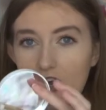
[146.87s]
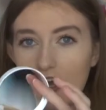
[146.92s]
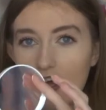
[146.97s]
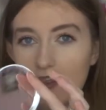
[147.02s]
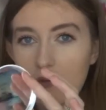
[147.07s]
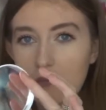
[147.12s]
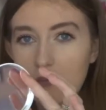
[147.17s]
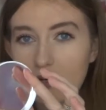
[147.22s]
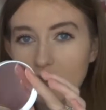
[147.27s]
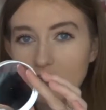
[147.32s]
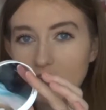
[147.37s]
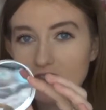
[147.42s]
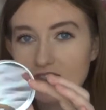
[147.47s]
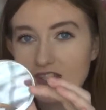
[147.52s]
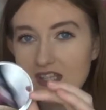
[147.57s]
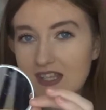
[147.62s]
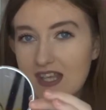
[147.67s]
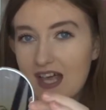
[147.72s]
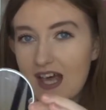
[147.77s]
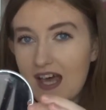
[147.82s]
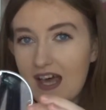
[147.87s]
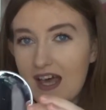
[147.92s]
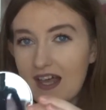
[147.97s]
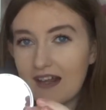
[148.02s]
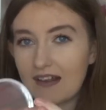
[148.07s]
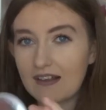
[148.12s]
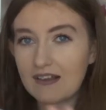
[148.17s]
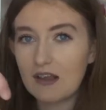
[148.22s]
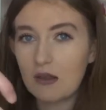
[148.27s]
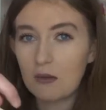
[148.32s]
all the products in there and
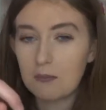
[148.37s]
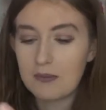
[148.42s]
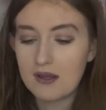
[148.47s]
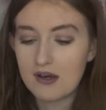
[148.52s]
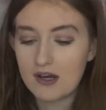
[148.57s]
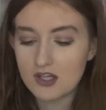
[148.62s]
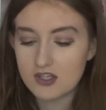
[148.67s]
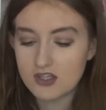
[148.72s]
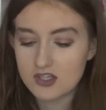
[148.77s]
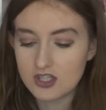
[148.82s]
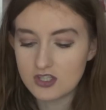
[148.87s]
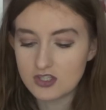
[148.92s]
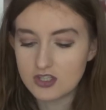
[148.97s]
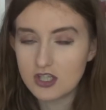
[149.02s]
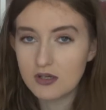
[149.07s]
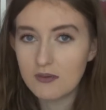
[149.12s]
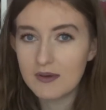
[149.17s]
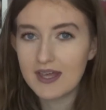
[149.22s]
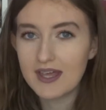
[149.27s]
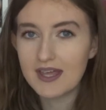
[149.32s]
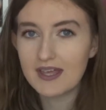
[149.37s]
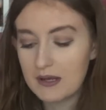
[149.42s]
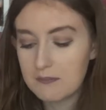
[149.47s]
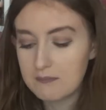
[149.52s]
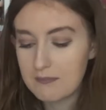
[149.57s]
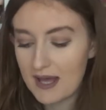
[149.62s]
a little mirror to do it in.